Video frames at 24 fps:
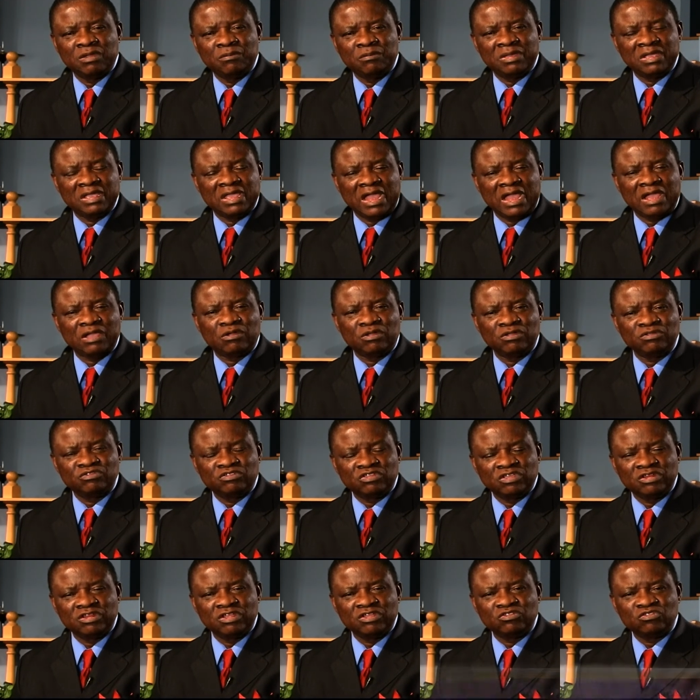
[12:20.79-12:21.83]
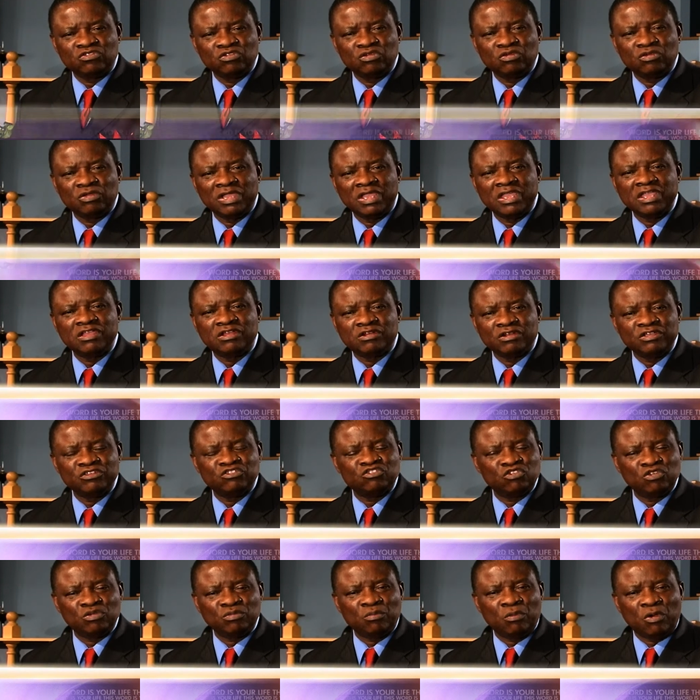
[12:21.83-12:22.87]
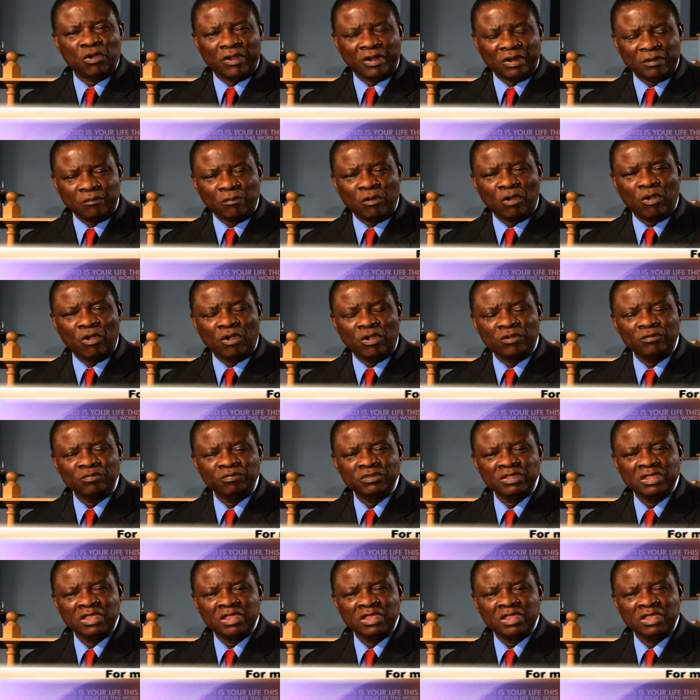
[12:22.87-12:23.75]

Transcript: May God continue to increase you more and more.